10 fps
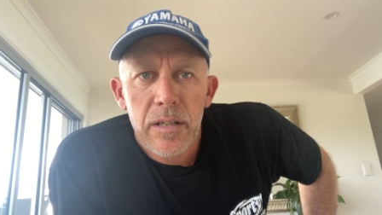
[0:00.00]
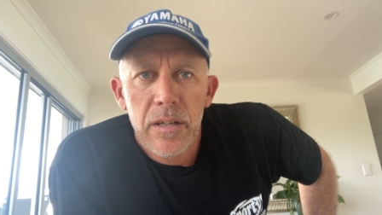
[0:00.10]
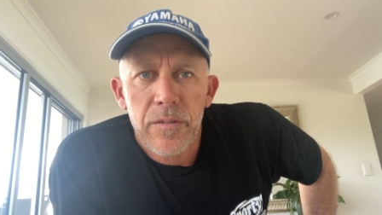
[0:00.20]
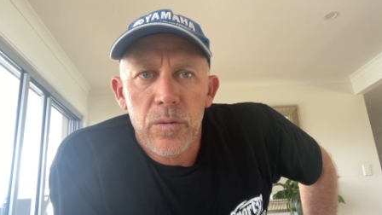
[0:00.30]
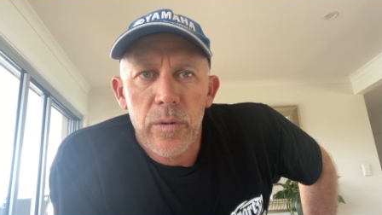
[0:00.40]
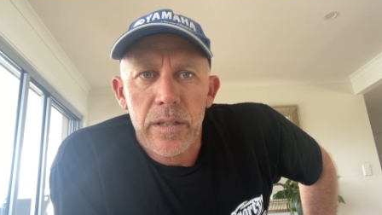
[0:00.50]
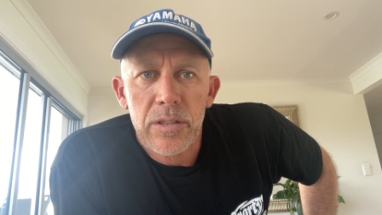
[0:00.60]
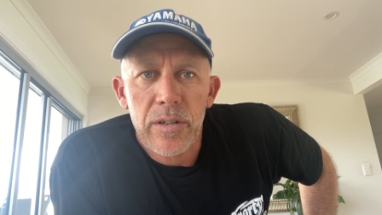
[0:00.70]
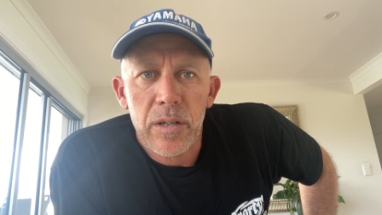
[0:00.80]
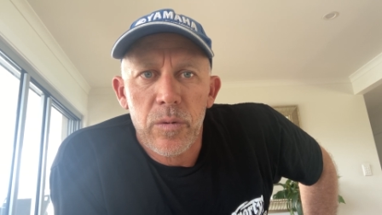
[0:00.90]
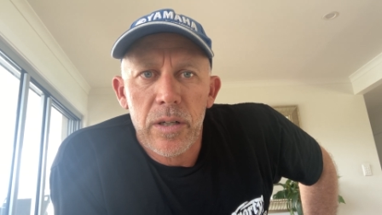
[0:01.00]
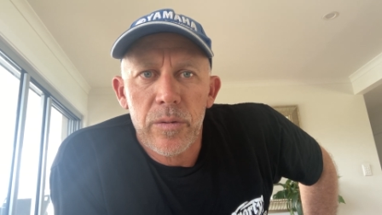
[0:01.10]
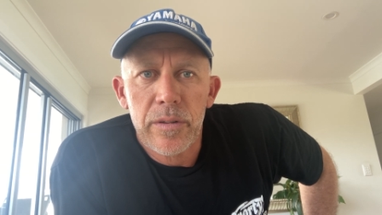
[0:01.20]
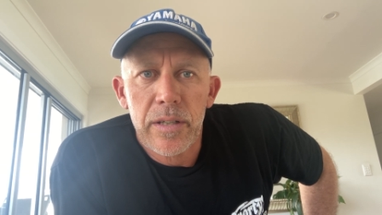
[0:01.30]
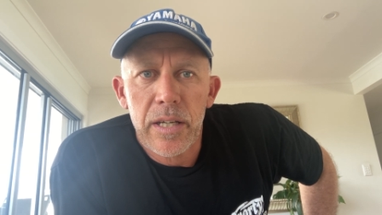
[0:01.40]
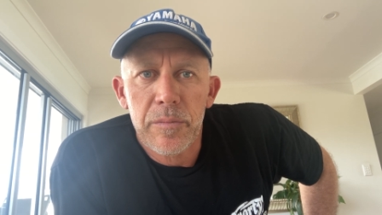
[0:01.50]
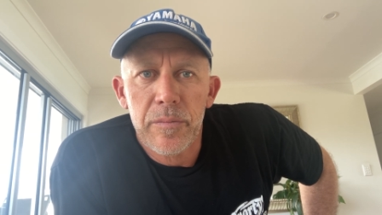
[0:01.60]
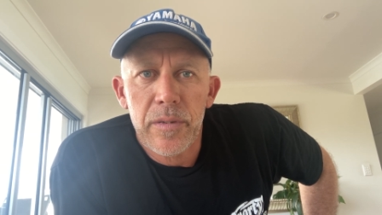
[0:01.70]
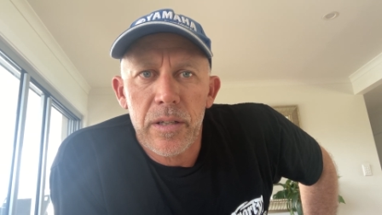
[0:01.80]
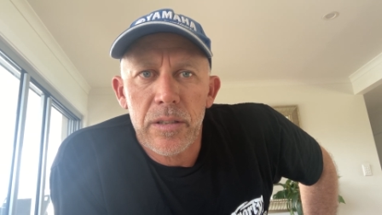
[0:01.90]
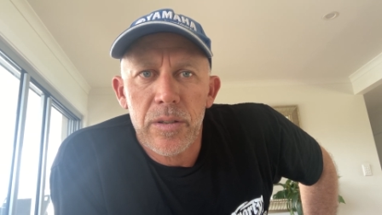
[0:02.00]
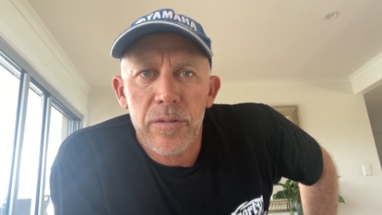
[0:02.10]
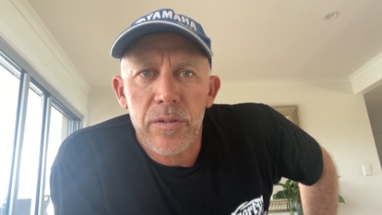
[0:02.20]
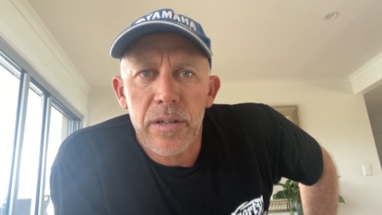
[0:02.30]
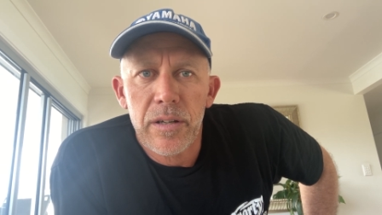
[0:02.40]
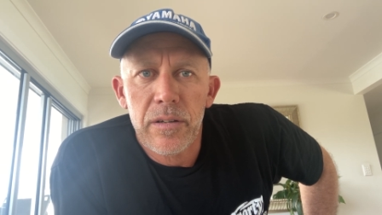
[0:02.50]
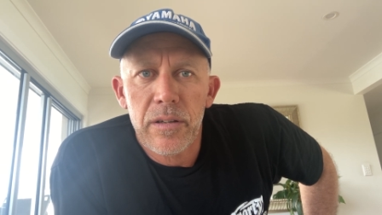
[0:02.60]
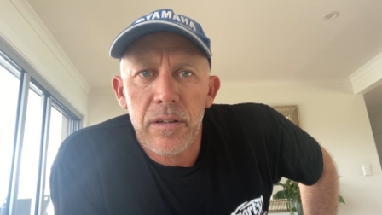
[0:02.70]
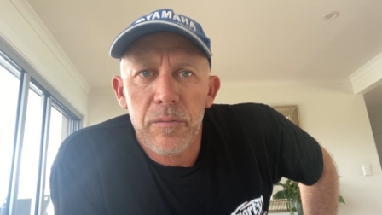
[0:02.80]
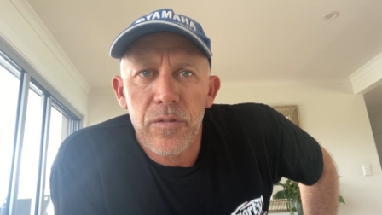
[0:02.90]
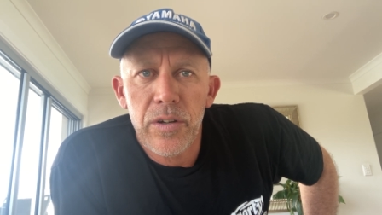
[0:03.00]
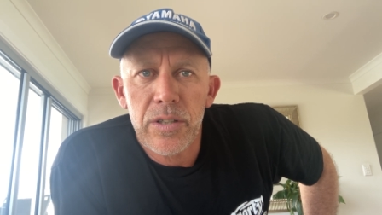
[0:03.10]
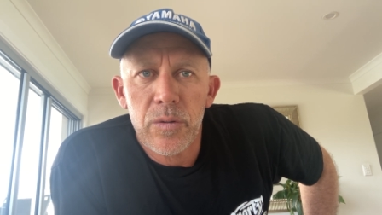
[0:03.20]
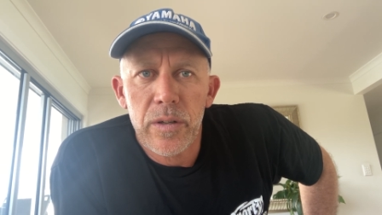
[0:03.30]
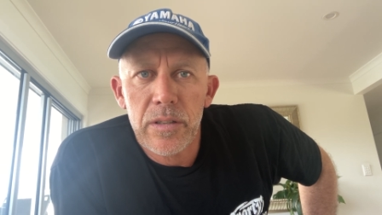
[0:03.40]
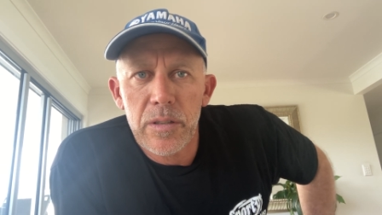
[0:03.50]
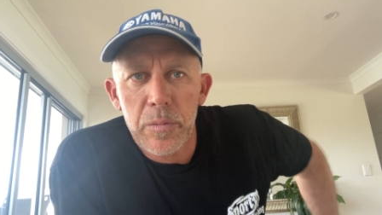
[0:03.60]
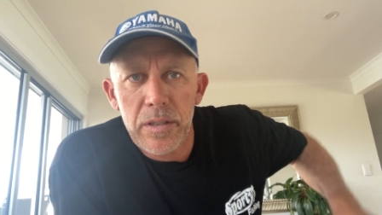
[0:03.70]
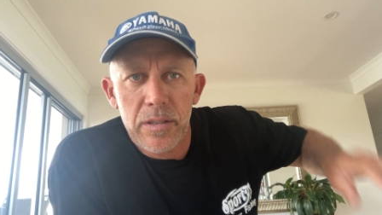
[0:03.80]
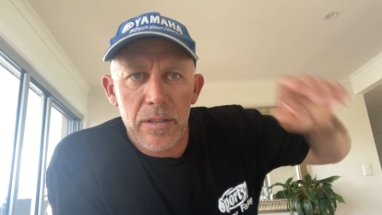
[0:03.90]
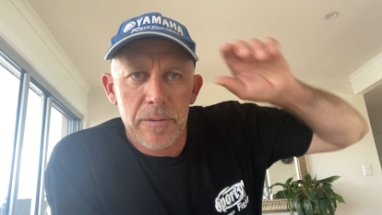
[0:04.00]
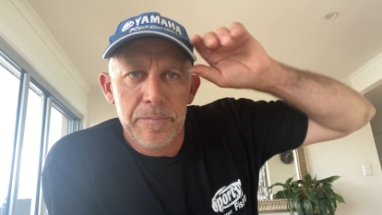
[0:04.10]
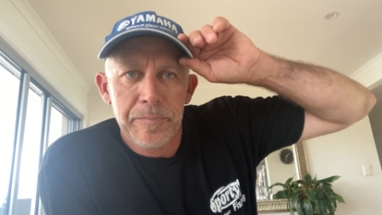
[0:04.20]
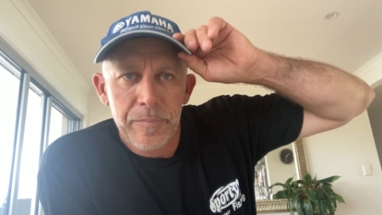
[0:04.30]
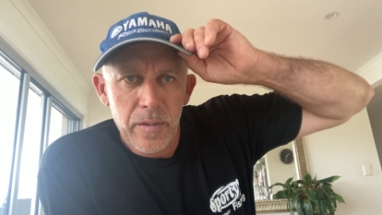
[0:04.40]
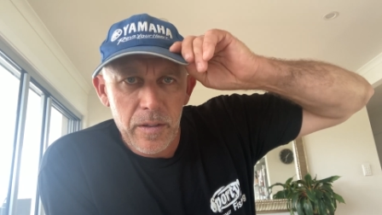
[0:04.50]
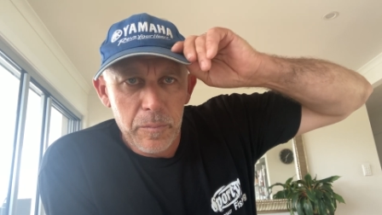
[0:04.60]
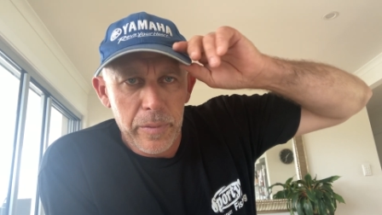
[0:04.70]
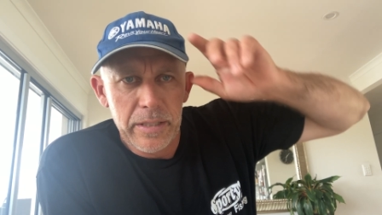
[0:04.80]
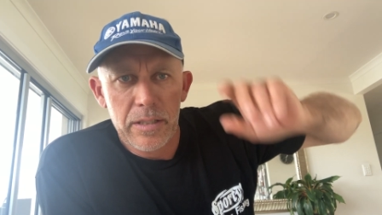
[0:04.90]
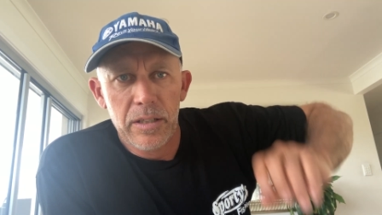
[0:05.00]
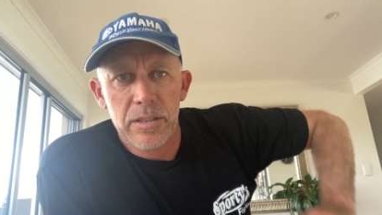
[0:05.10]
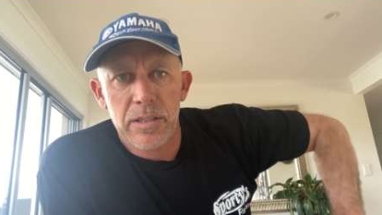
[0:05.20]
if it works really well, we'll get him into it for the future ones. But basically you